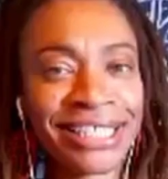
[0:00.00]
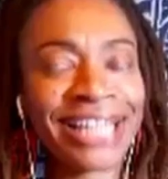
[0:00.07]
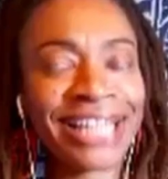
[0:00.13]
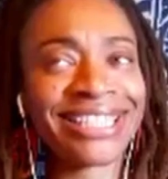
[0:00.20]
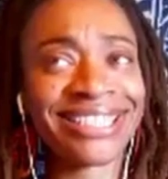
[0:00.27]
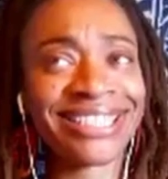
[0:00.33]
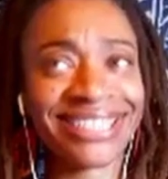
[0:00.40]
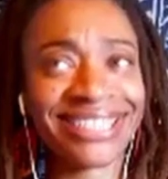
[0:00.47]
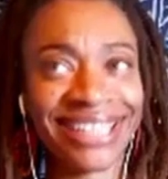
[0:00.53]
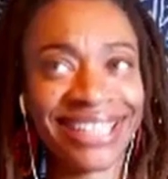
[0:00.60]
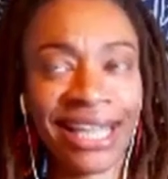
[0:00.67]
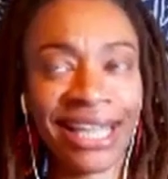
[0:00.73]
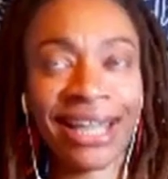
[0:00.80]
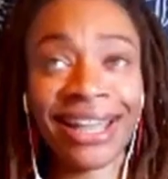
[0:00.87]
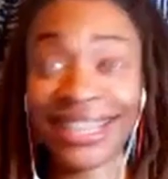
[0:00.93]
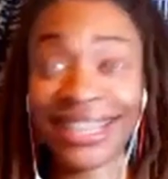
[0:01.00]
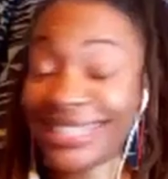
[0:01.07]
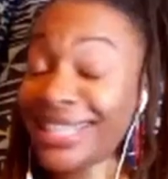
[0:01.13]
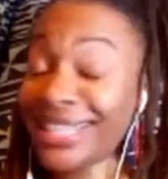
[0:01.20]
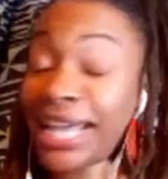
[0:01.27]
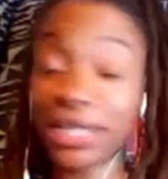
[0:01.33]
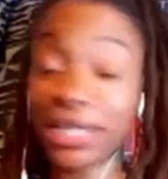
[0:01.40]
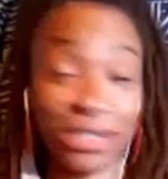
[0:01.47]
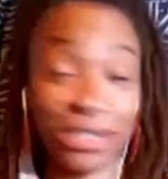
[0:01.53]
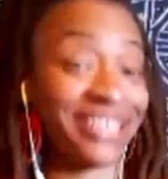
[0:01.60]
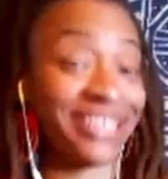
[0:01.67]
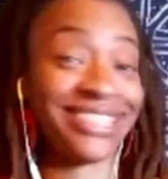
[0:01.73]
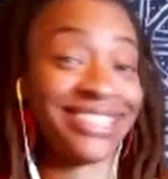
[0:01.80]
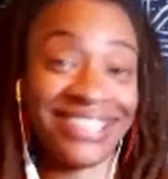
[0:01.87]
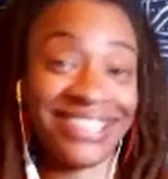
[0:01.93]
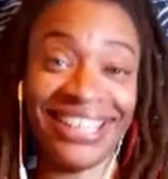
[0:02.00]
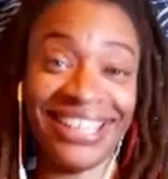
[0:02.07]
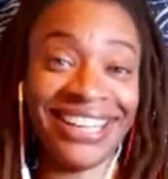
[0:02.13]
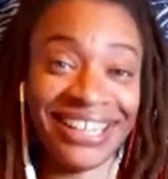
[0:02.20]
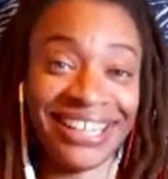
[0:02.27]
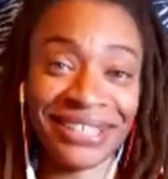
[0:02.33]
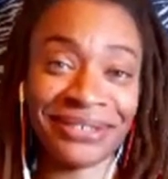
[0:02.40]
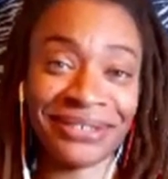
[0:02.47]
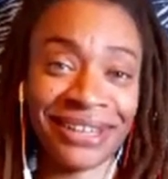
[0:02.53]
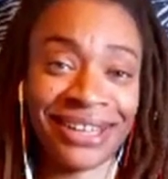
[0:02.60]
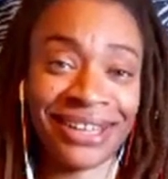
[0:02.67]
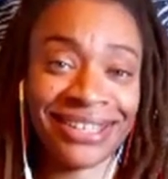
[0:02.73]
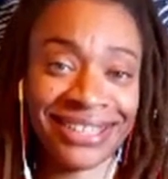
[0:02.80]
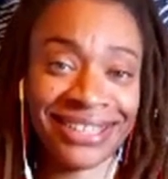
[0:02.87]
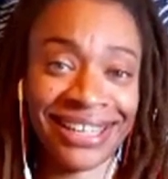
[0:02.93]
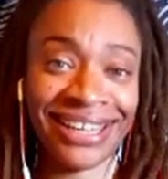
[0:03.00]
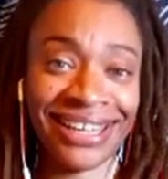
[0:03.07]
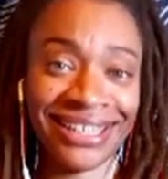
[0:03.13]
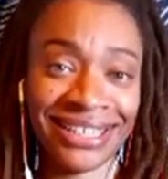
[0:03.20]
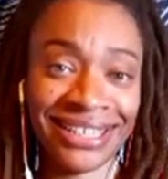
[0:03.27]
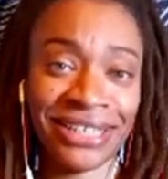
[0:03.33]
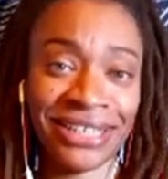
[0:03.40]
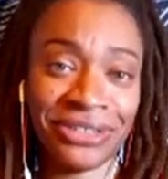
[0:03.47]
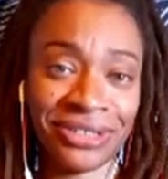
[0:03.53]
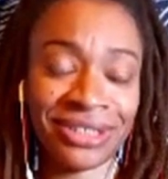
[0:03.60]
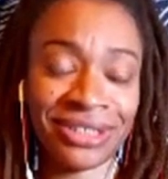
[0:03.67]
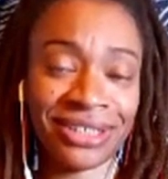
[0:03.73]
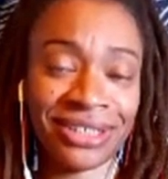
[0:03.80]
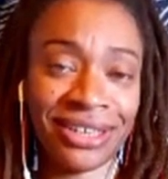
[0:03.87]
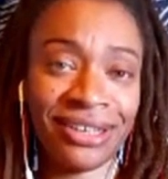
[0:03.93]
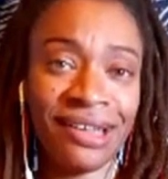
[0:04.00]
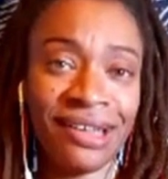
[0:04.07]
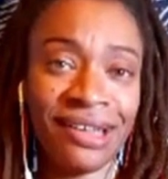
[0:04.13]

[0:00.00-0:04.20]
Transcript: it's it's interesting is what I'll say. It's interesting.